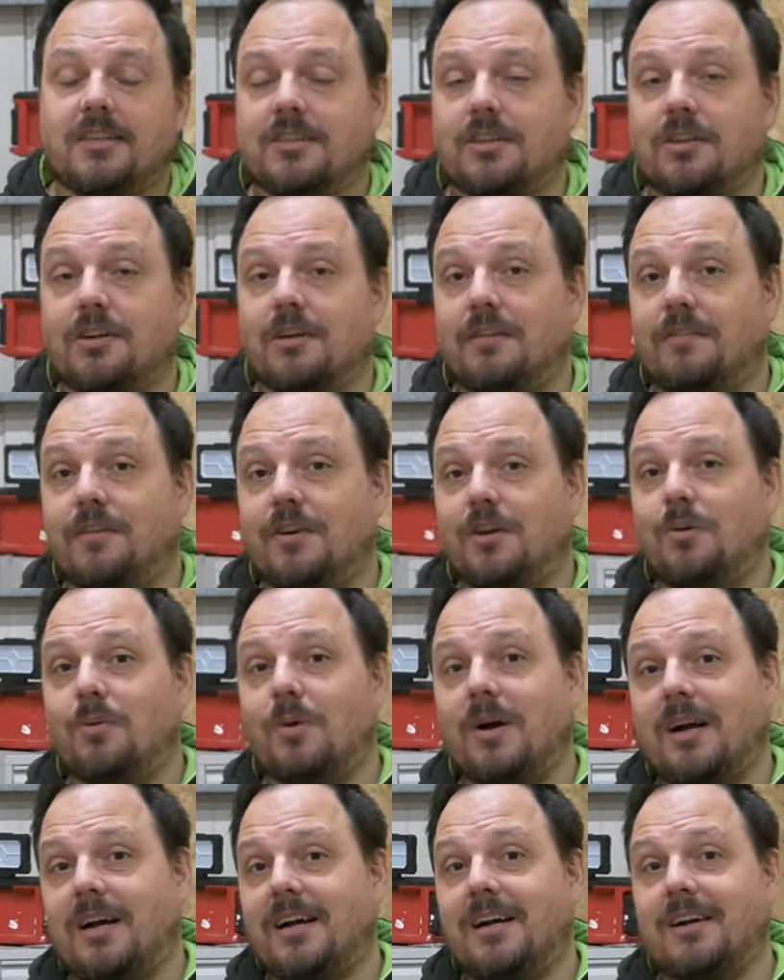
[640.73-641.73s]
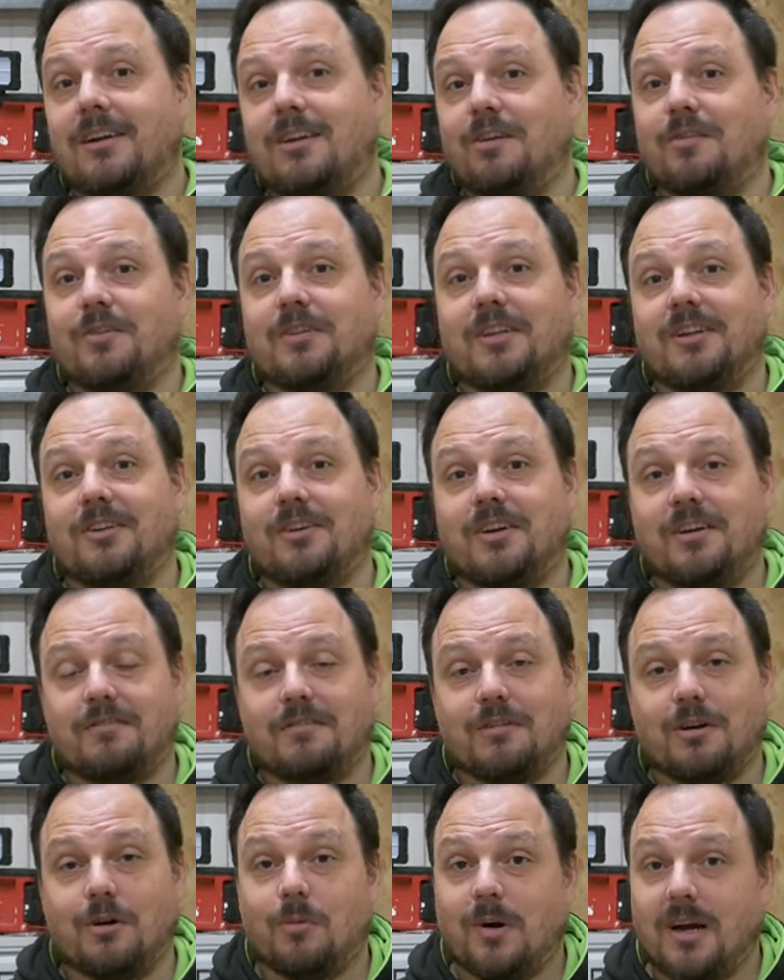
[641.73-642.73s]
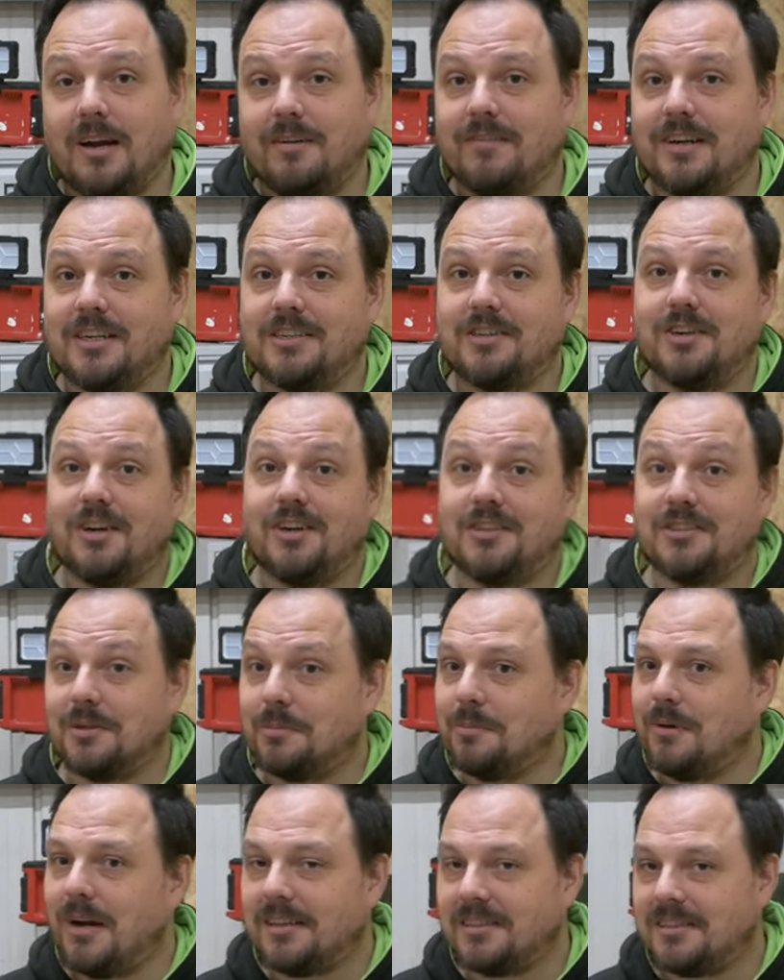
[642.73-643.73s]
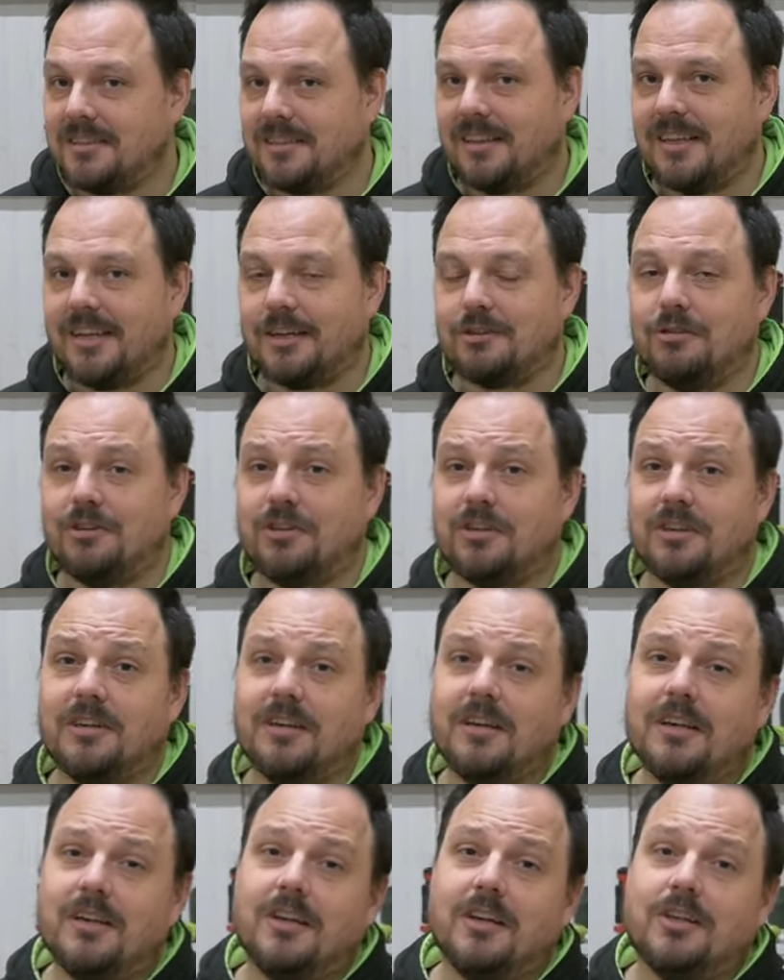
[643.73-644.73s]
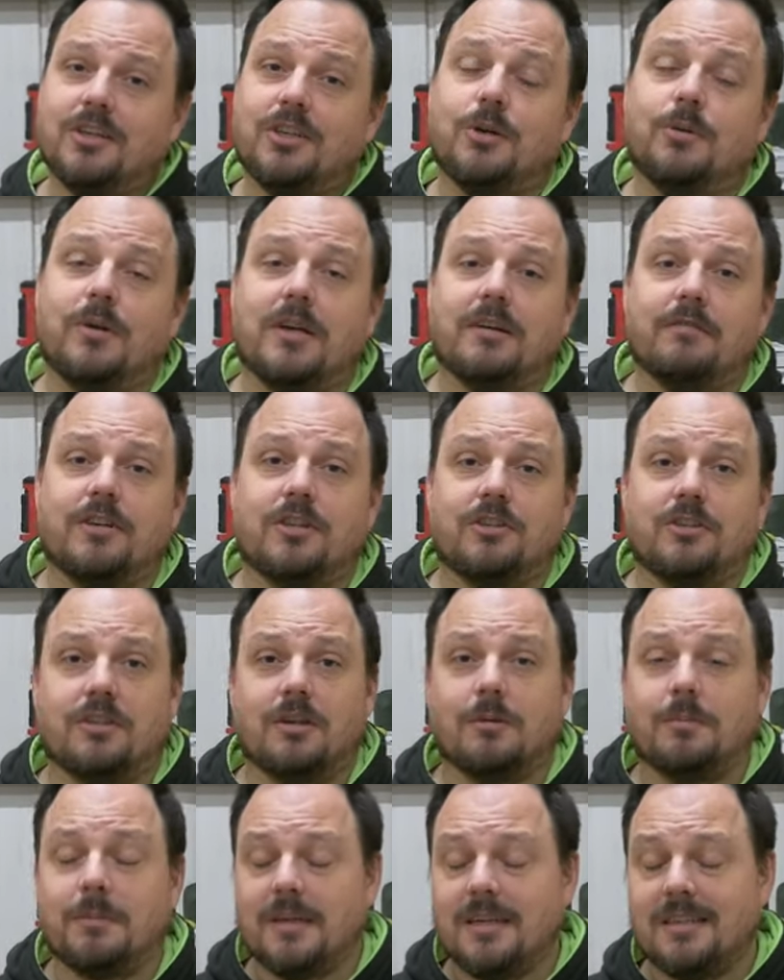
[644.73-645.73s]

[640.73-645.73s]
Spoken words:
So if you are currently looking for a wiring regs course as a practicing electrician, do hit Richard up.